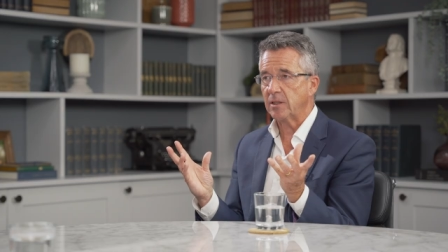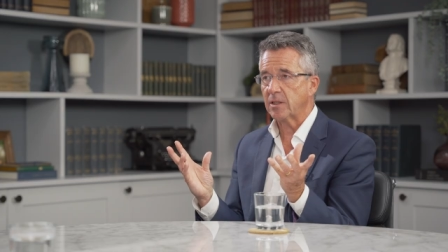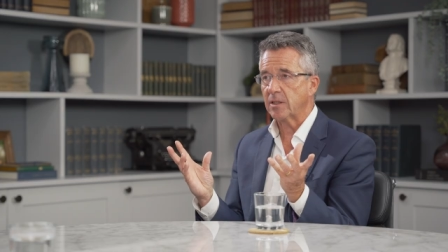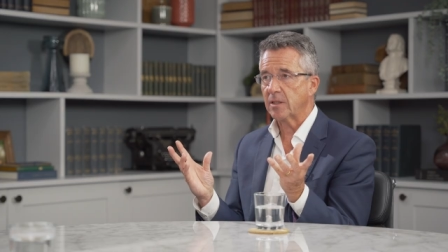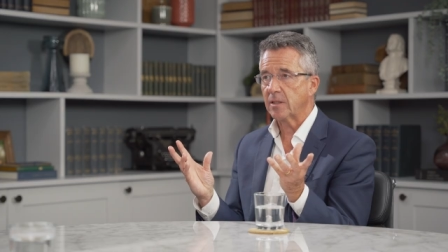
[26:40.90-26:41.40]

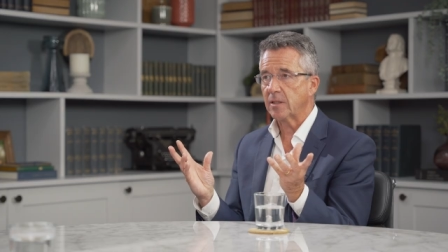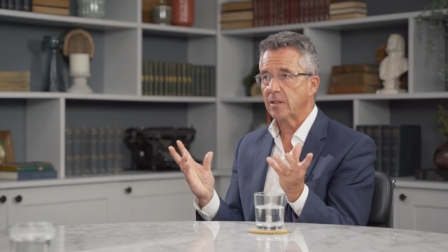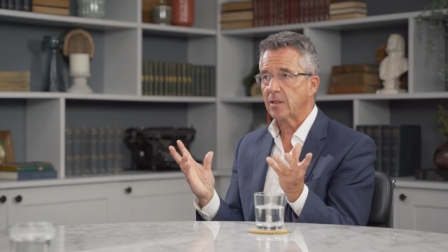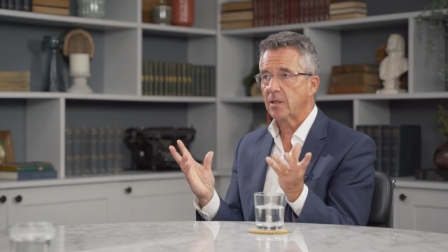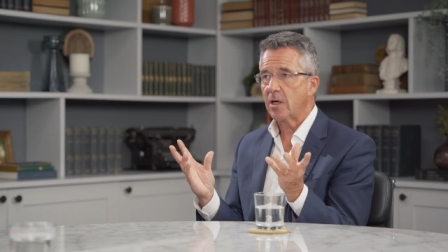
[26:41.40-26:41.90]
Yes, he did.
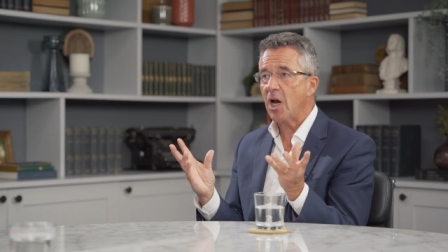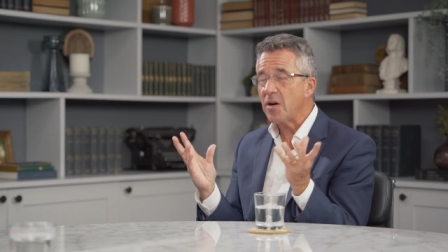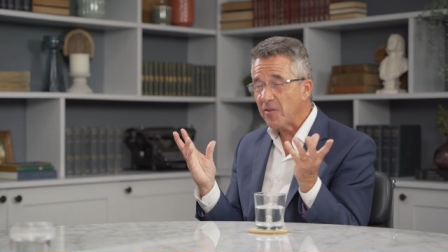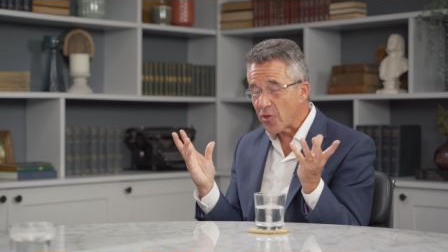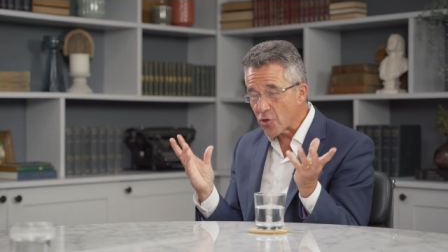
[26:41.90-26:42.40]

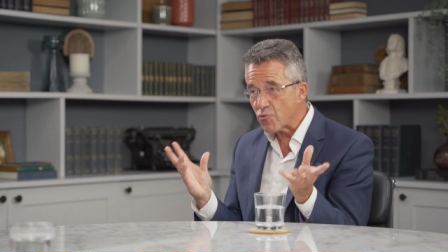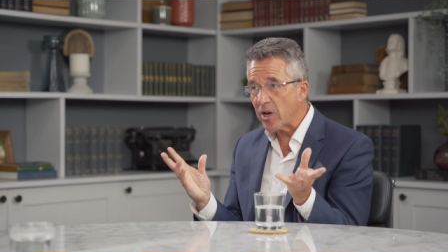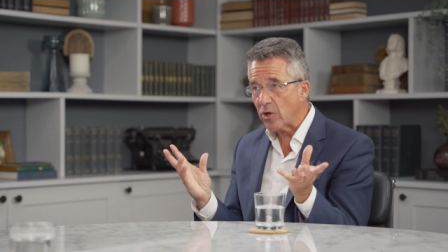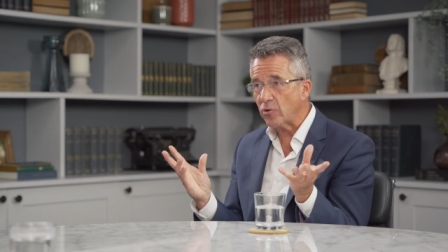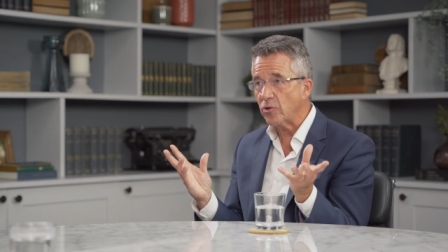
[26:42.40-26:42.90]
Over
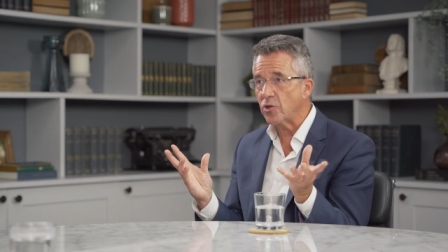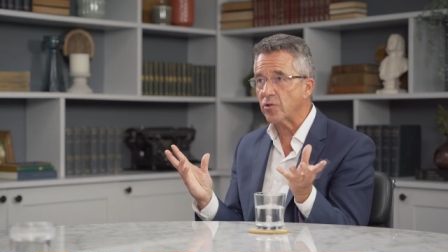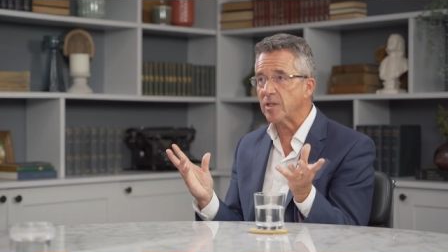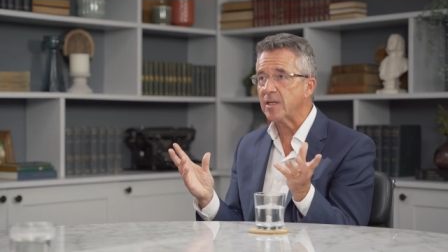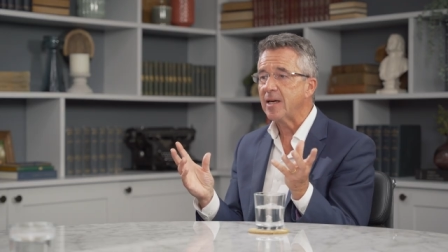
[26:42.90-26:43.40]
three
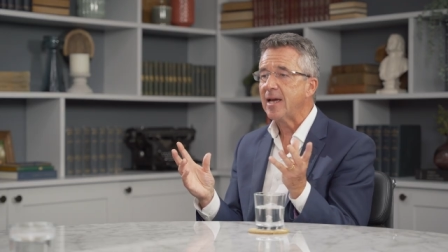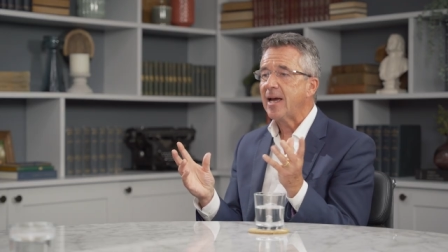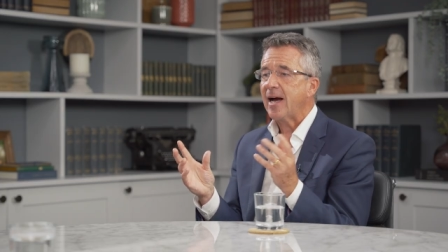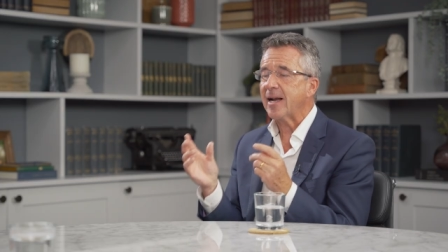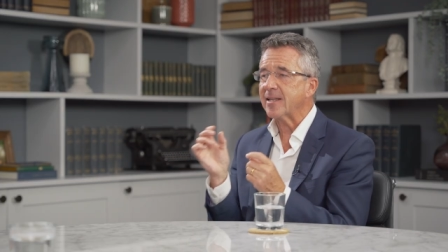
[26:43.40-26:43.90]
hundred.
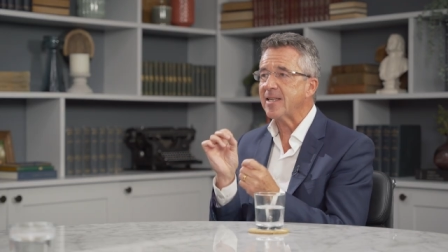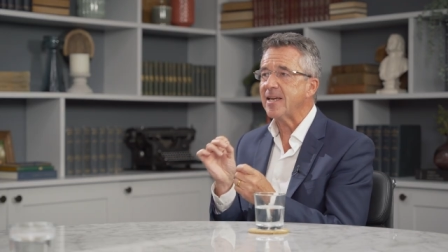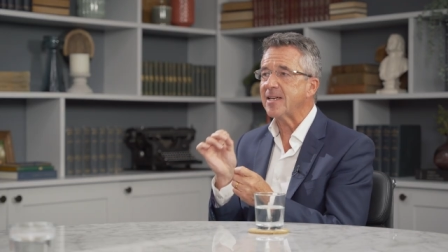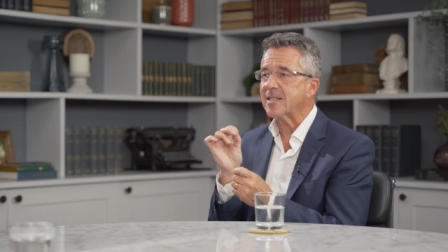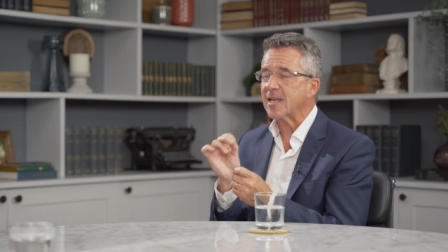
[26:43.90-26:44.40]
And I
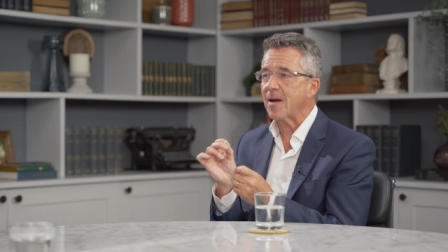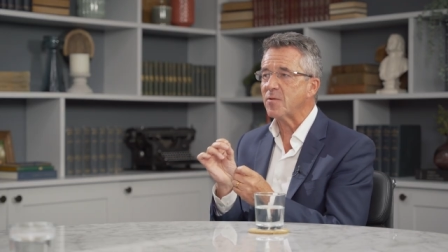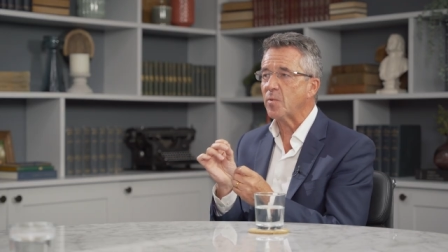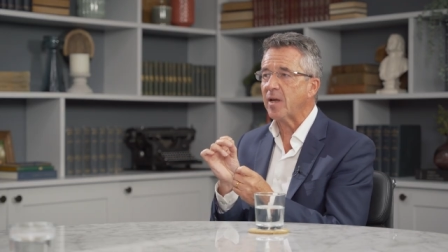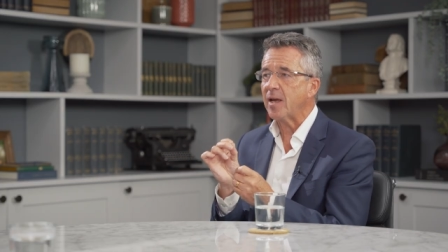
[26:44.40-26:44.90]
think at
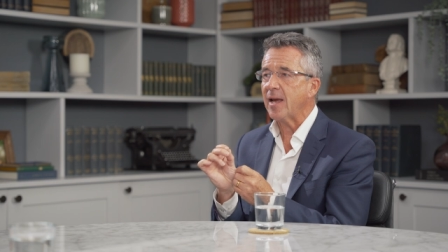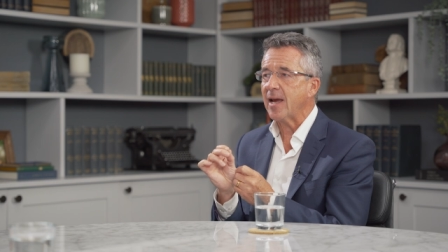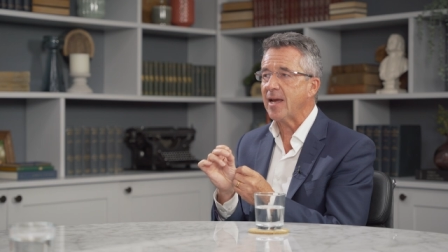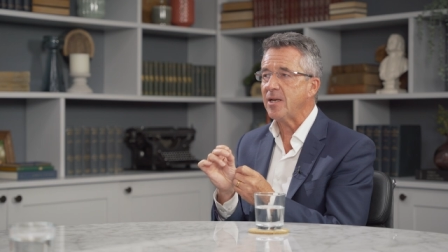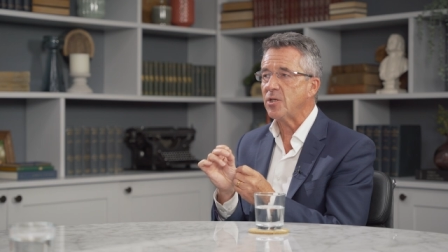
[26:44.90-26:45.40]
times we can
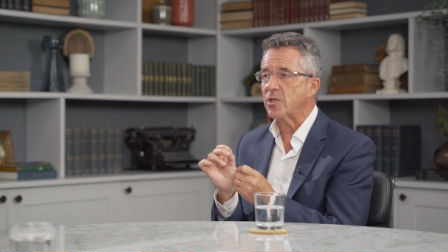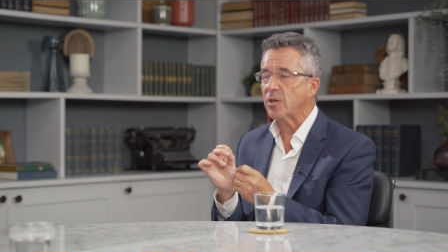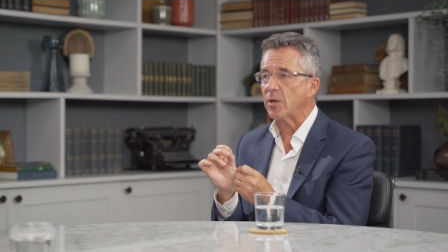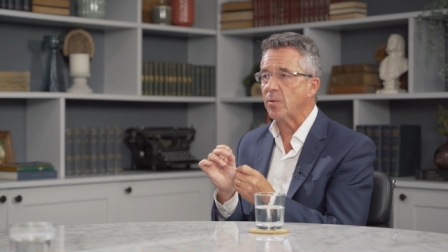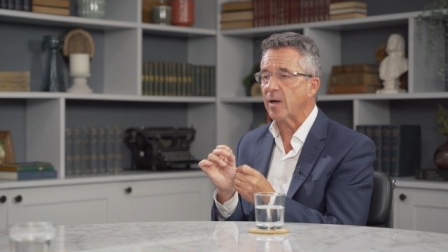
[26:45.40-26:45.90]
get
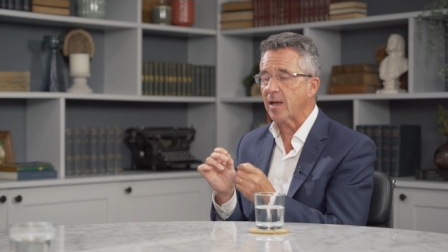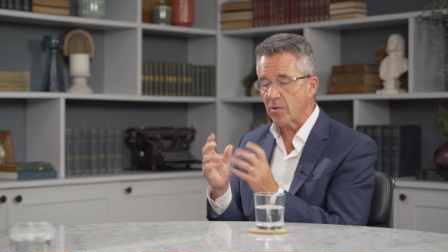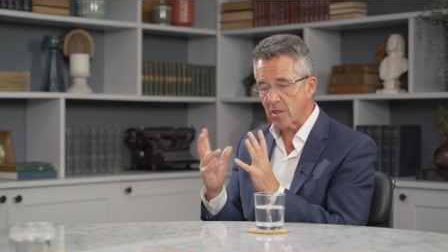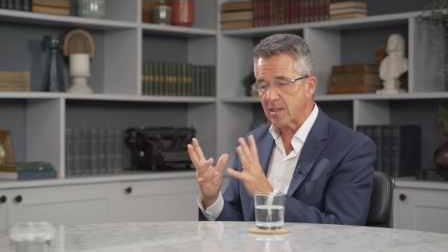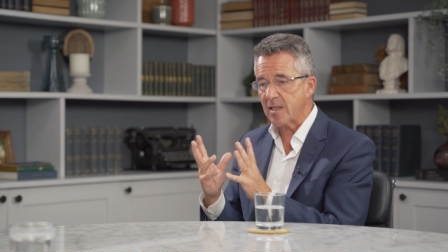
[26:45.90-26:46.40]
into, and I
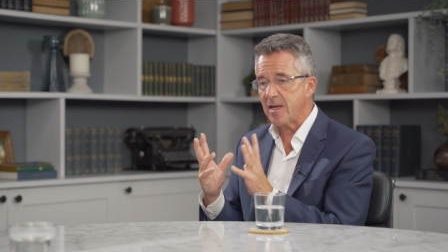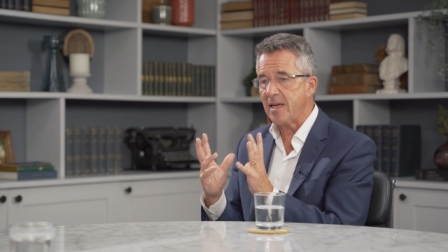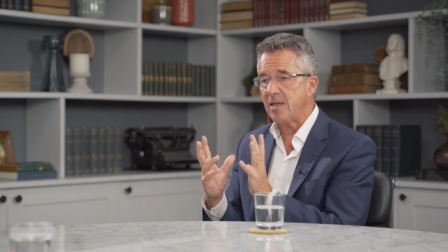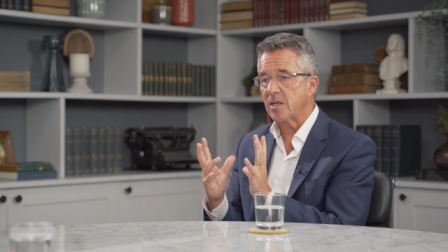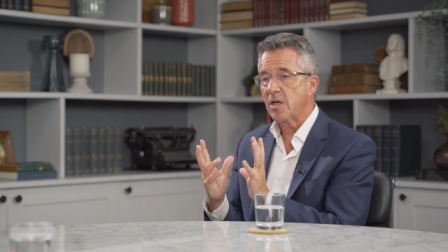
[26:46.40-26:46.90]
understand the
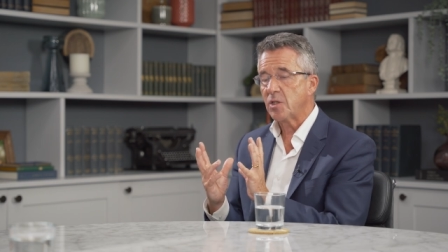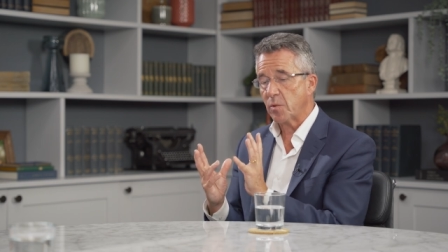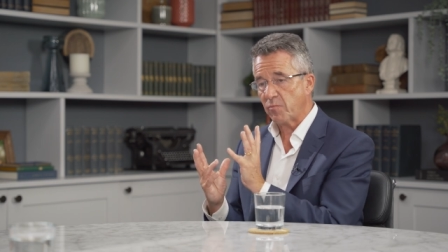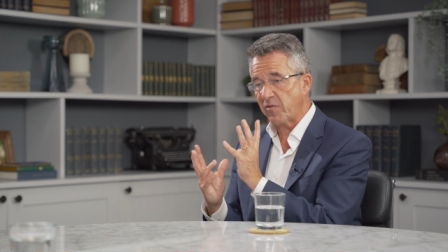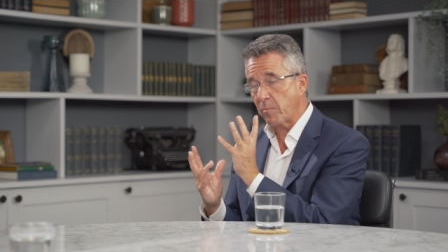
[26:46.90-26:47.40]
need
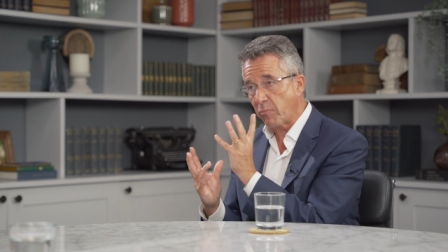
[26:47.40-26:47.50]
to, for